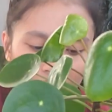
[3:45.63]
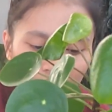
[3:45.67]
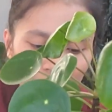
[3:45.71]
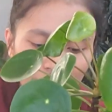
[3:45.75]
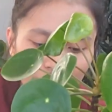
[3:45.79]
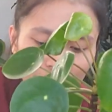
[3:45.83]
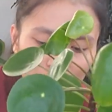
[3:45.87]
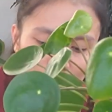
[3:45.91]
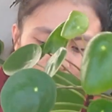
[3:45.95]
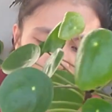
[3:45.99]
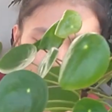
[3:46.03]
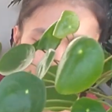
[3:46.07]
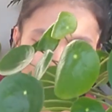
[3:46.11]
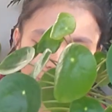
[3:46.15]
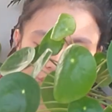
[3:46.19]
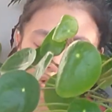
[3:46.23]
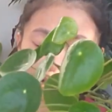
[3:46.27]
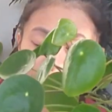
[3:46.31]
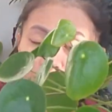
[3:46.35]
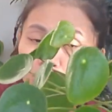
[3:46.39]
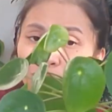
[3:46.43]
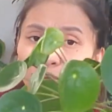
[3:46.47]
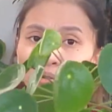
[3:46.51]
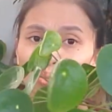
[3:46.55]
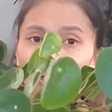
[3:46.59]
this is where
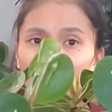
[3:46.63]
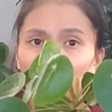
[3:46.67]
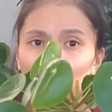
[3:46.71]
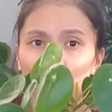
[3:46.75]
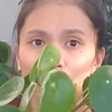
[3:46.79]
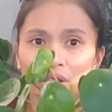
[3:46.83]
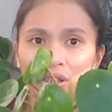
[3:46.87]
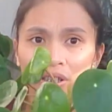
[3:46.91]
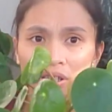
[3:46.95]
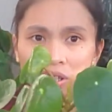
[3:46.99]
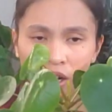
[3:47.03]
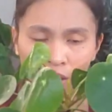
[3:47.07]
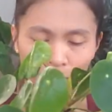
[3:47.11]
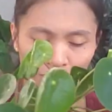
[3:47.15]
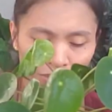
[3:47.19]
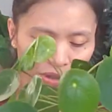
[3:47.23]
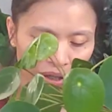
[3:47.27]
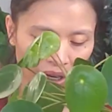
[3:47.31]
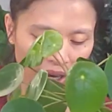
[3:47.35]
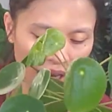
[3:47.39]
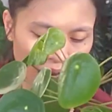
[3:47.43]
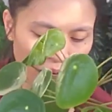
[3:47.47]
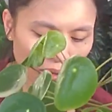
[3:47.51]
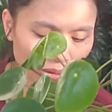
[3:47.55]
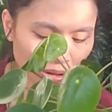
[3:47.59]
the new growth coming
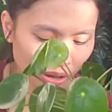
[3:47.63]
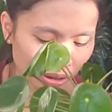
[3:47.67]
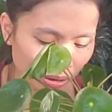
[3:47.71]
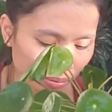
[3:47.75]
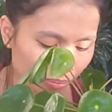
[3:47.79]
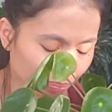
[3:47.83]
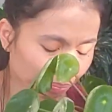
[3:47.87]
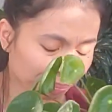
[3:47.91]
out,